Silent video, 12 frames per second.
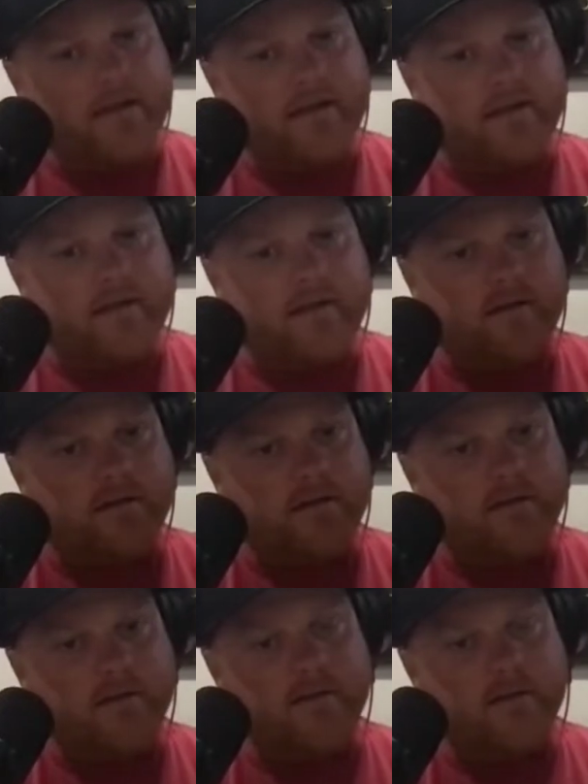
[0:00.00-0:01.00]

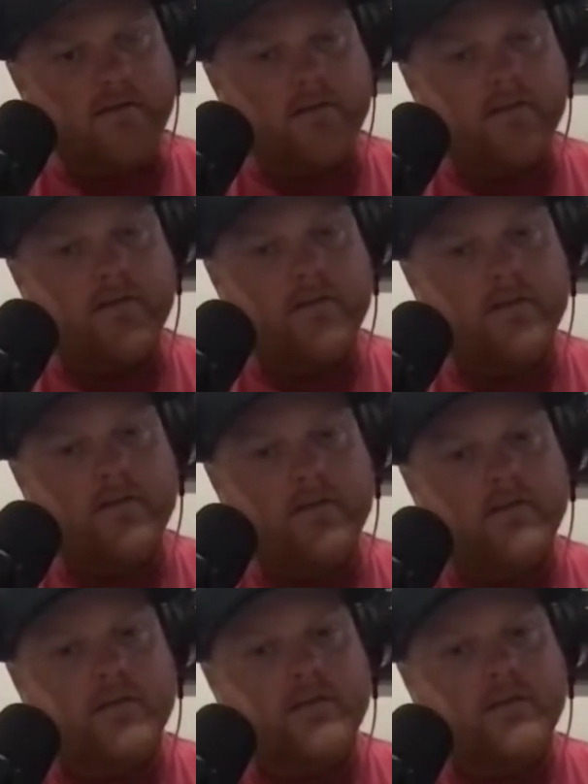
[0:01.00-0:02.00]

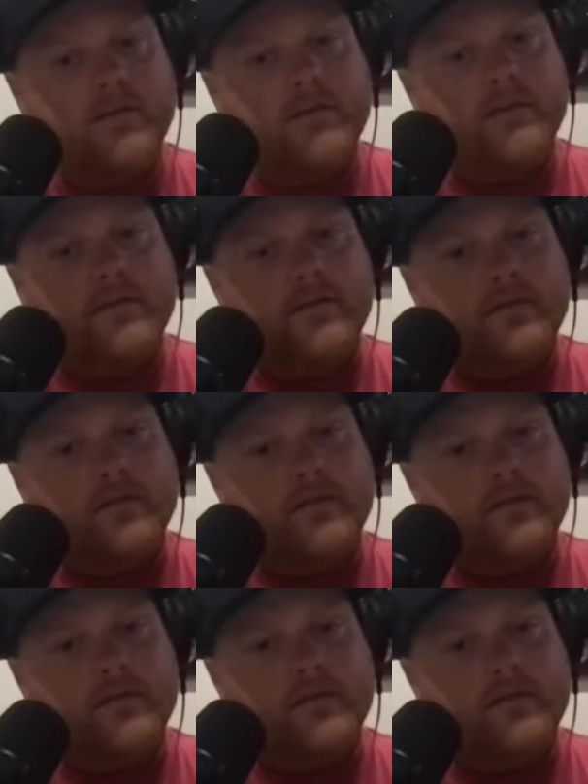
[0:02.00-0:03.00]

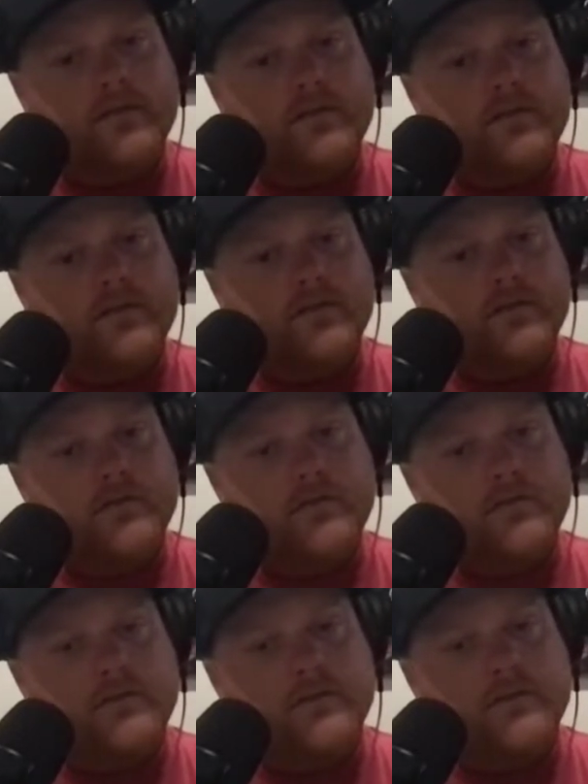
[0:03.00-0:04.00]

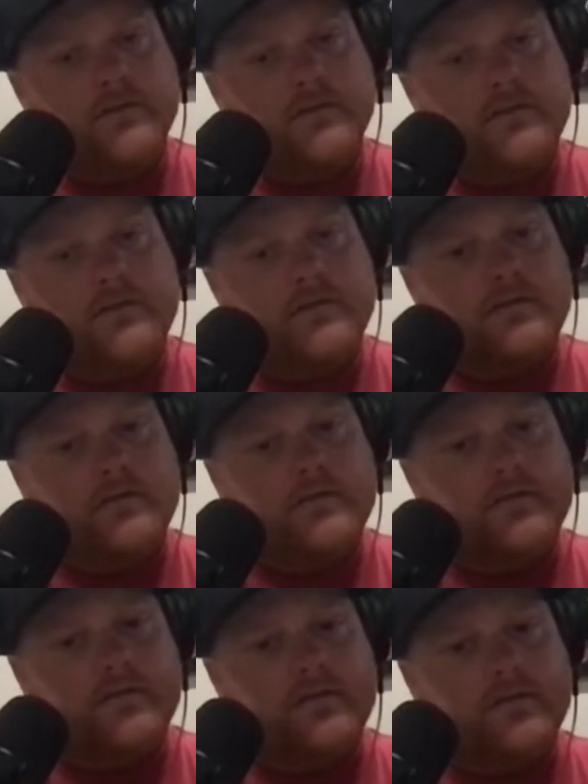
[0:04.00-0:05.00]
The person shown says nothing.